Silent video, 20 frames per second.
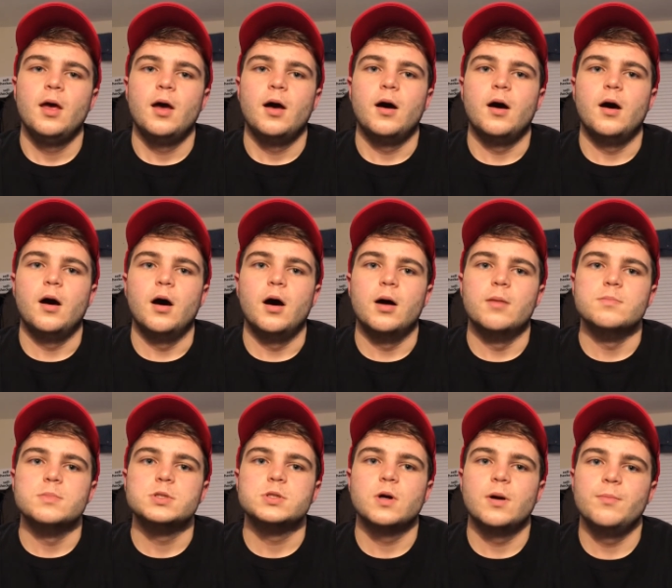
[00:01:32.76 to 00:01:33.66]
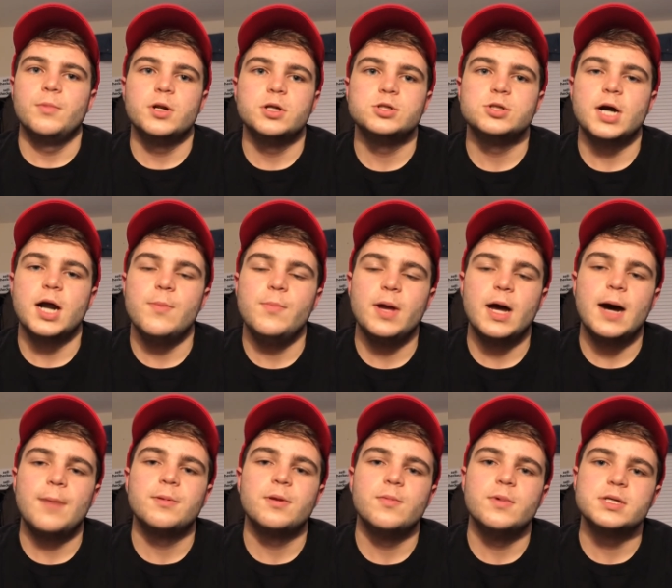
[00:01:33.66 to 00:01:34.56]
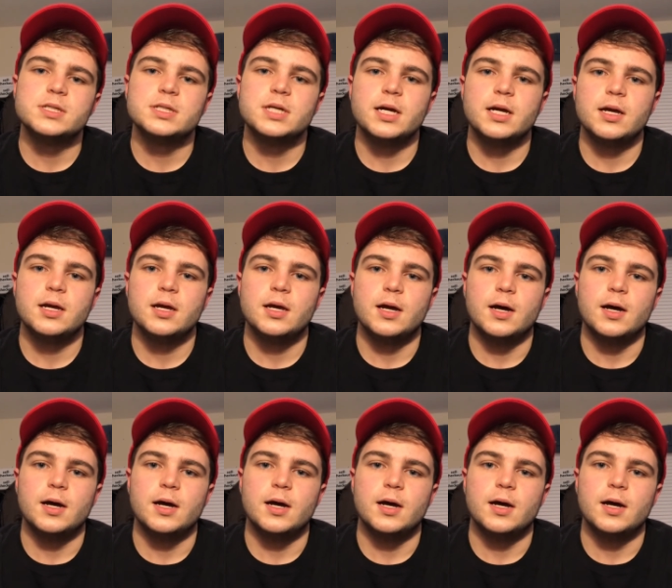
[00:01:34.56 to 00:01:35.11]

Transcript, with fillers: Um, so I'm going to try to be optimistic.